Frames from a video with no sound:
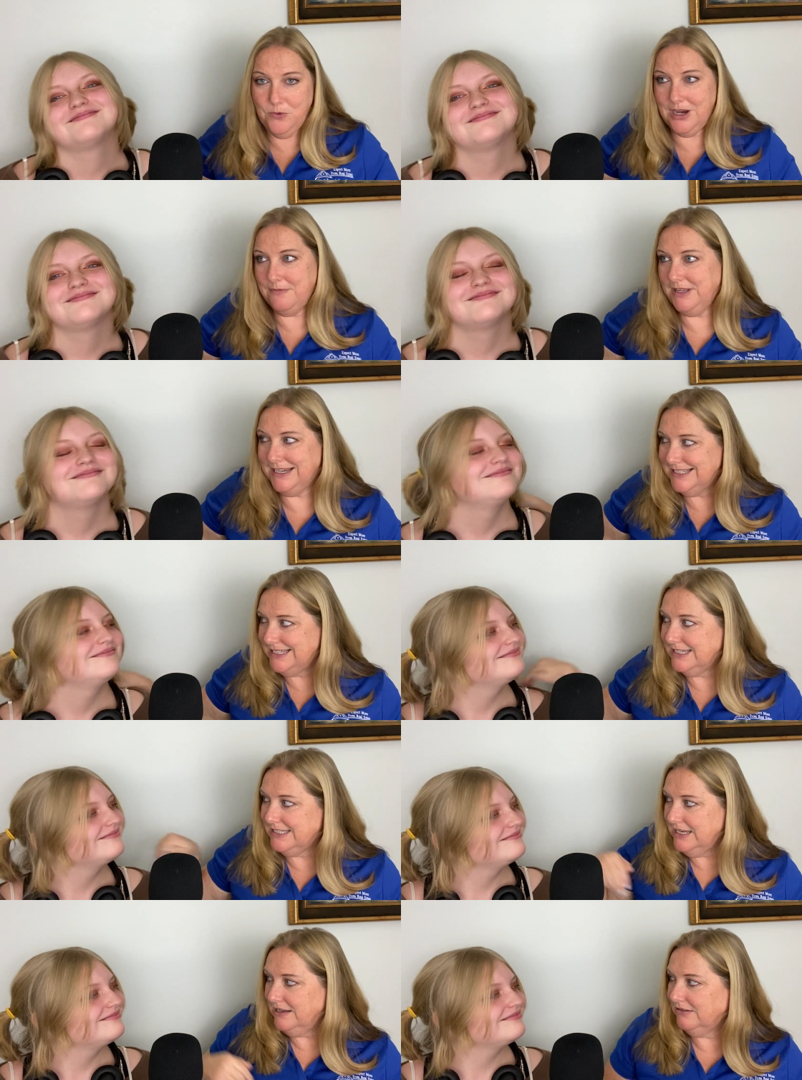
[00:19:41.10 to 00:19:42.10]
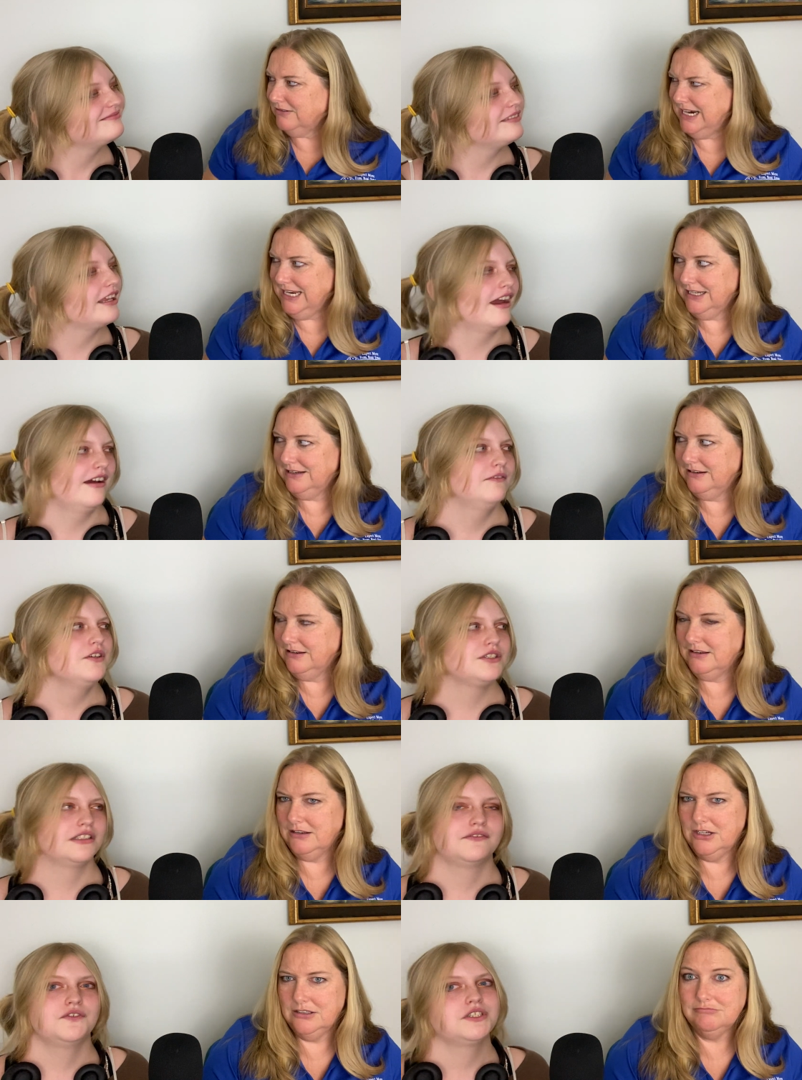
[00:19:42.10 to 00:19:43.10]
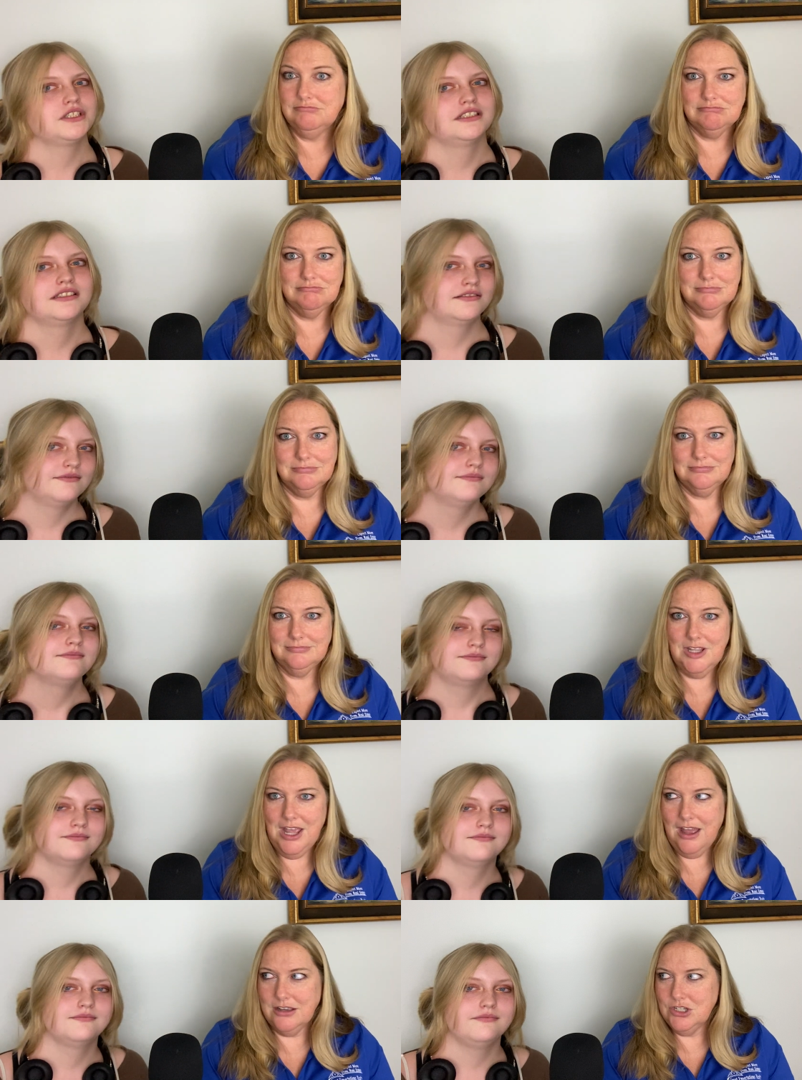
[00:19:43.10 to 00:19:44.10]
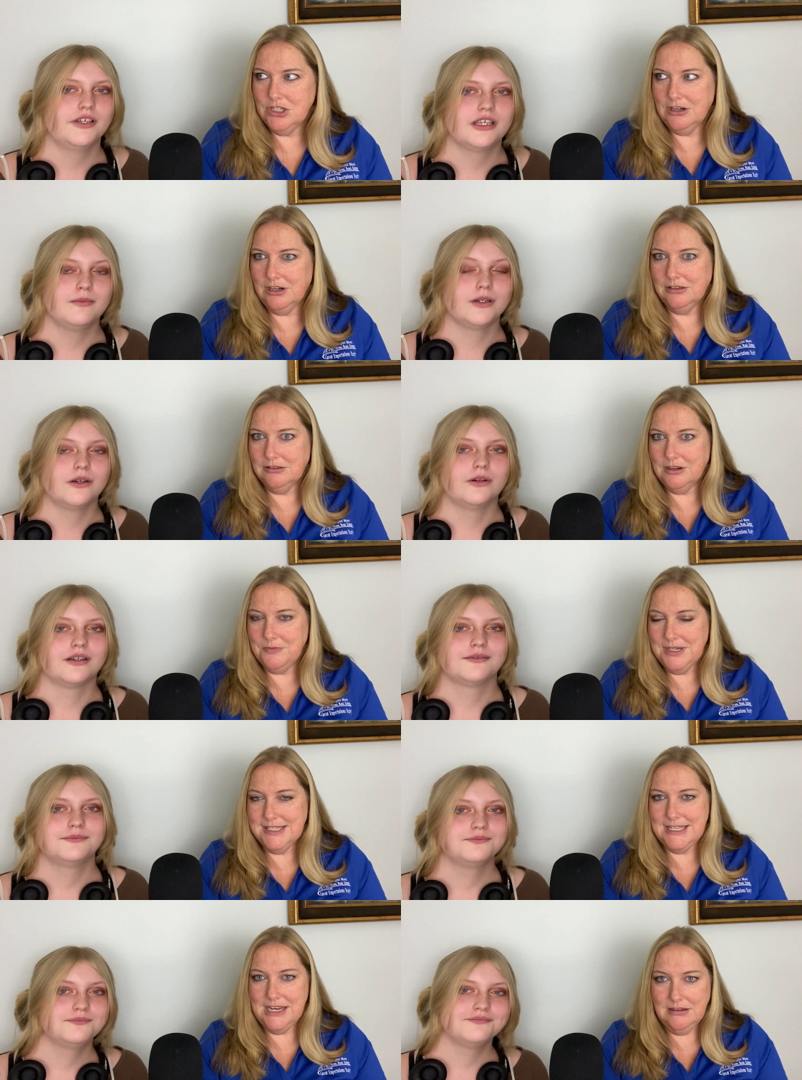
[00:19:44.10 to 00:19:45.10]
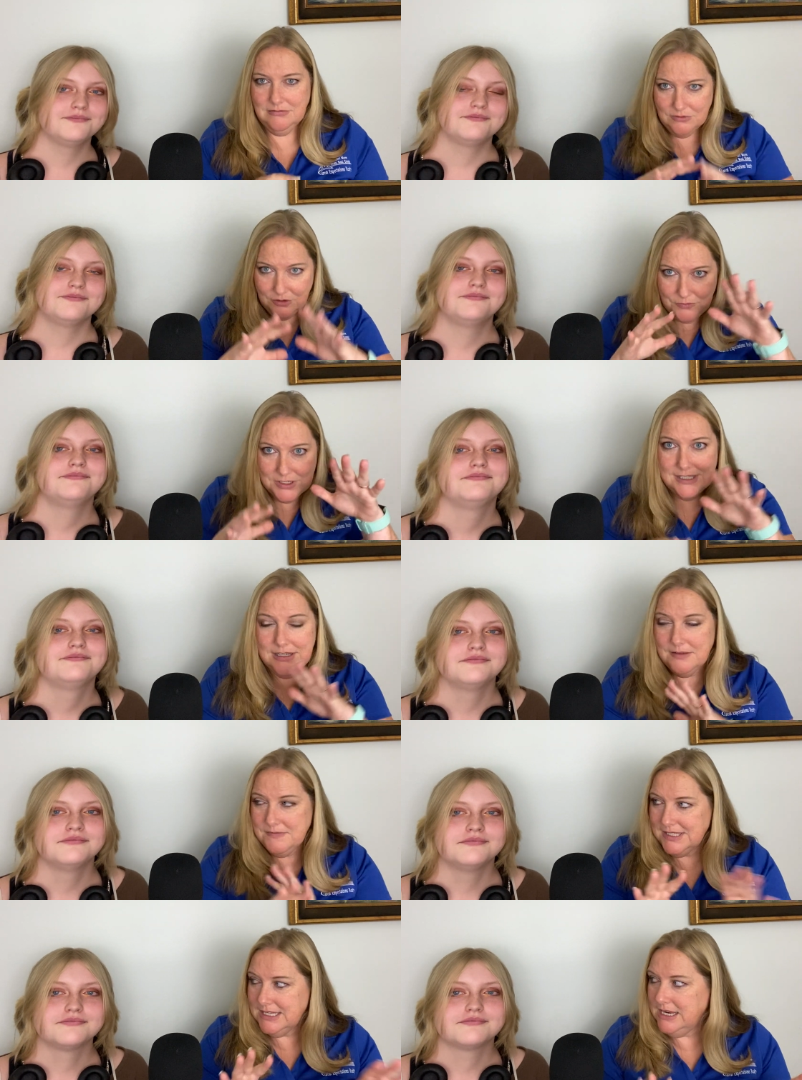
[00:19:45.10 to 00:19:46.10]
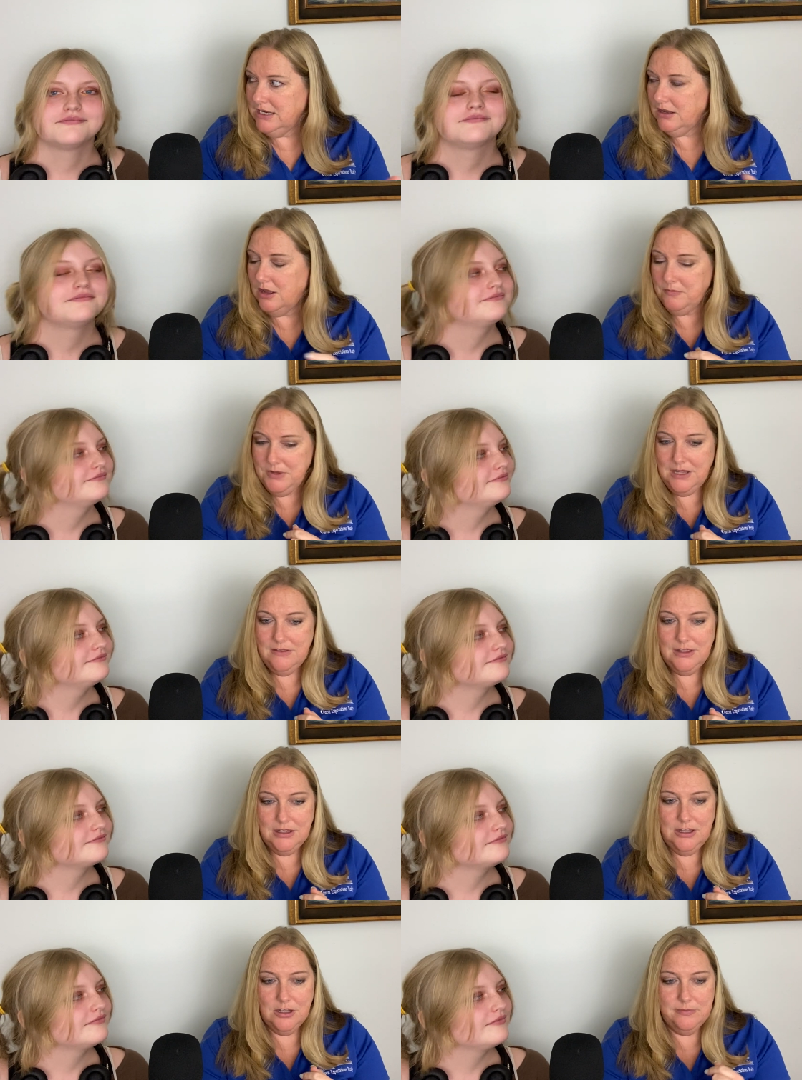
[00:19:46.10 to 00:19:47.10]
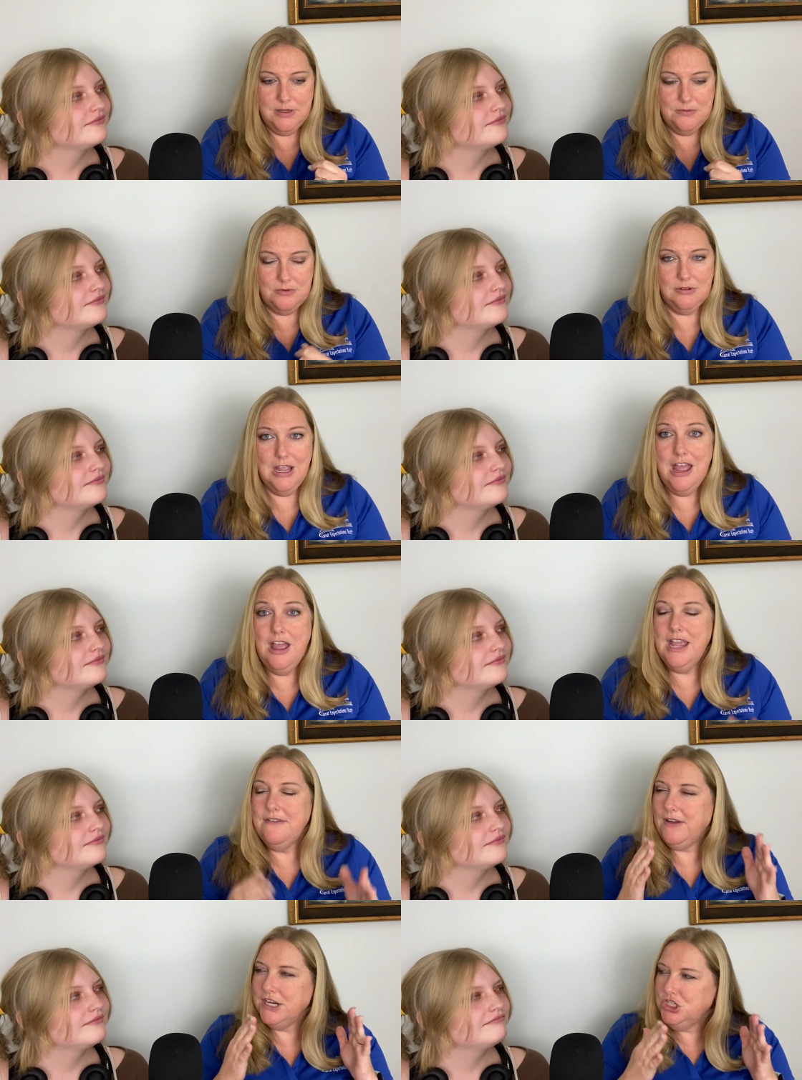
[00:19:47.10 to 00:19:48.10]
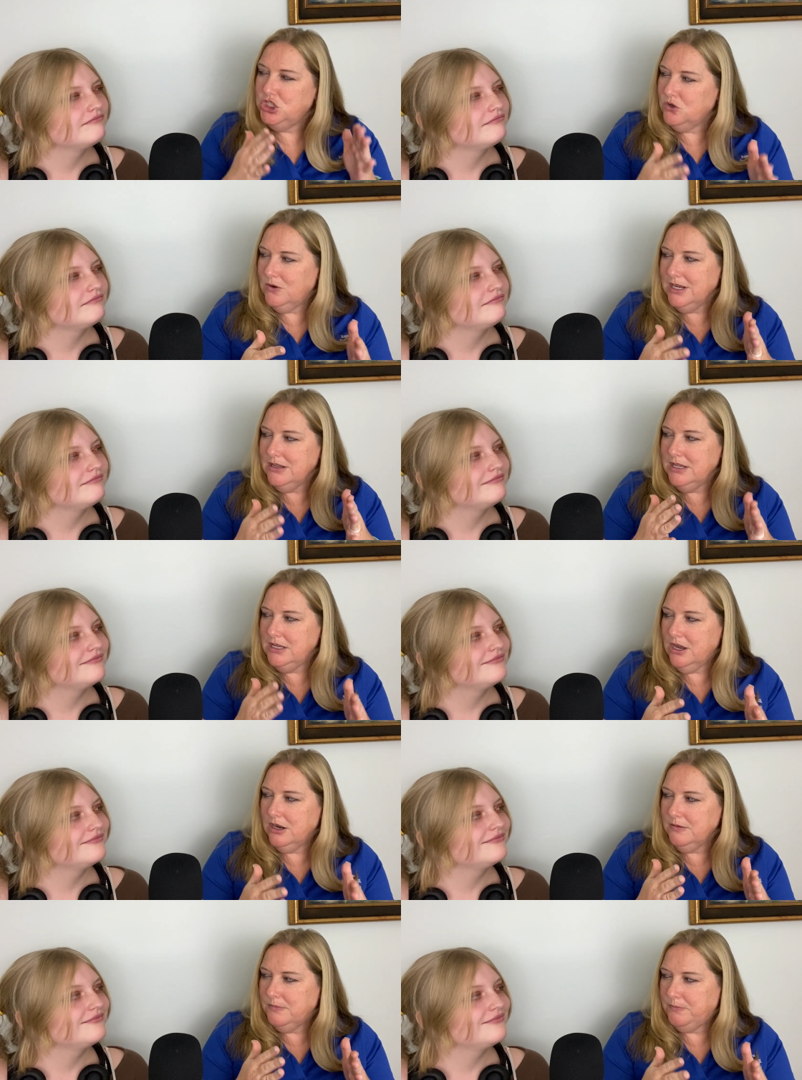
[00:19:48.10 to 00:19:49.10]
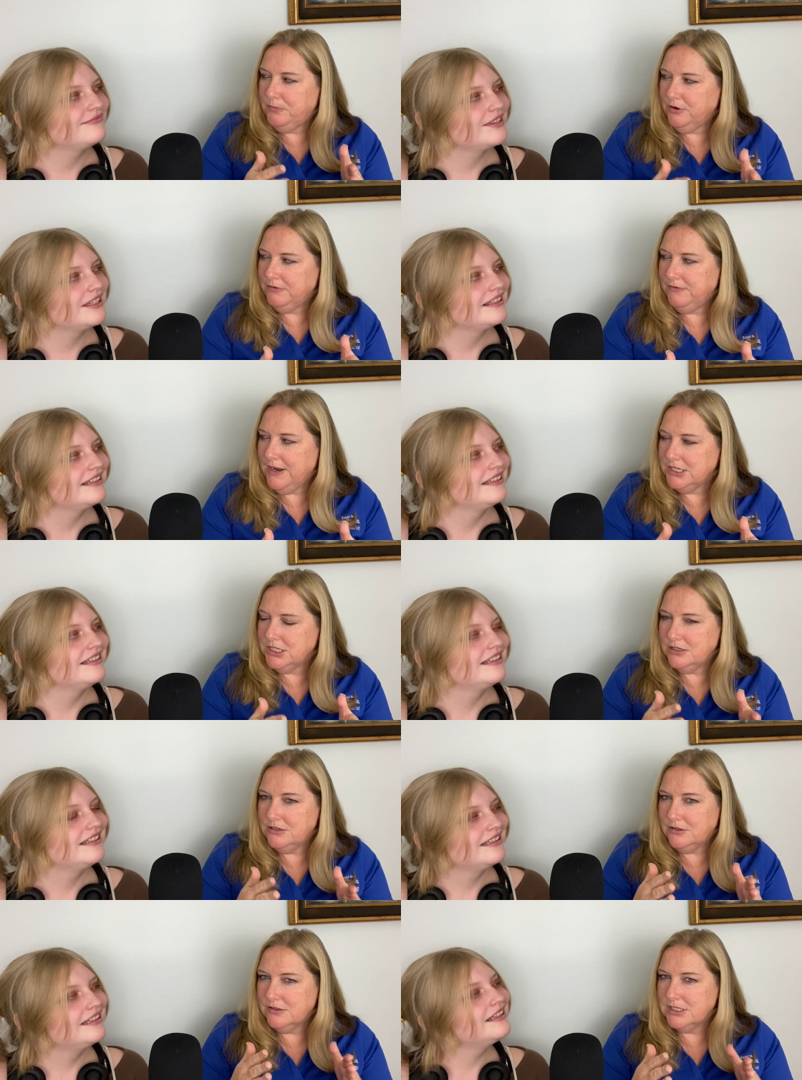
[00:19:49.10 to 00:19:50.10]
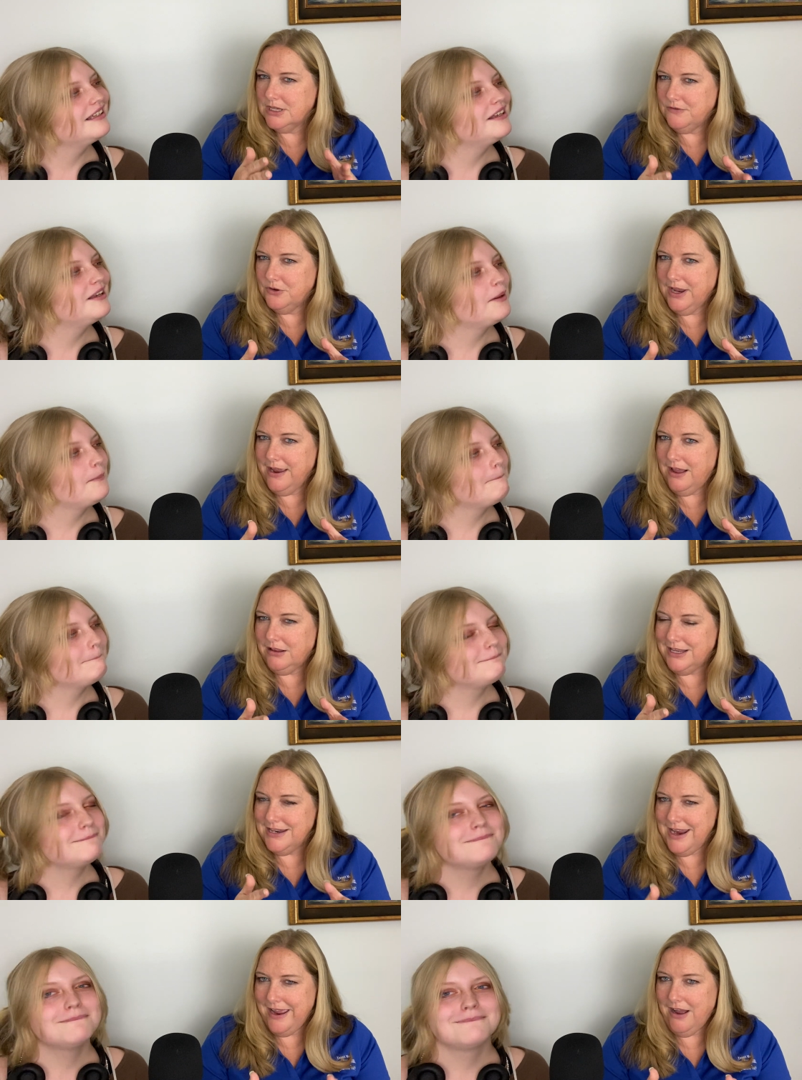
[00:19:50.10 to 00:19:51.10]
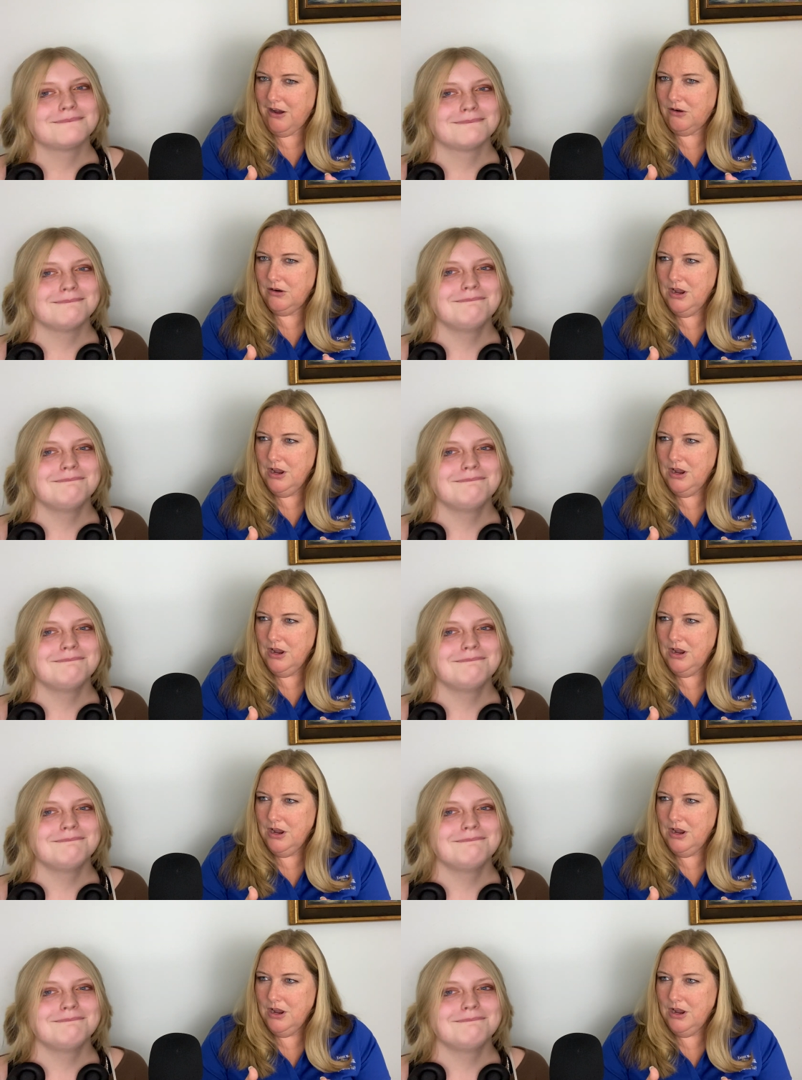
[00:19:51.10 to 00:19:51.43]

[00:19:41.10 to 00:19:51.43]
Speaker 1: when I'm like 60, right? Yeah, for sure. For sure. Yeah, sure. I'm gonna stay. I'm gonna, stay. I'll be in the young people. If I join the young professionals of Ocala now,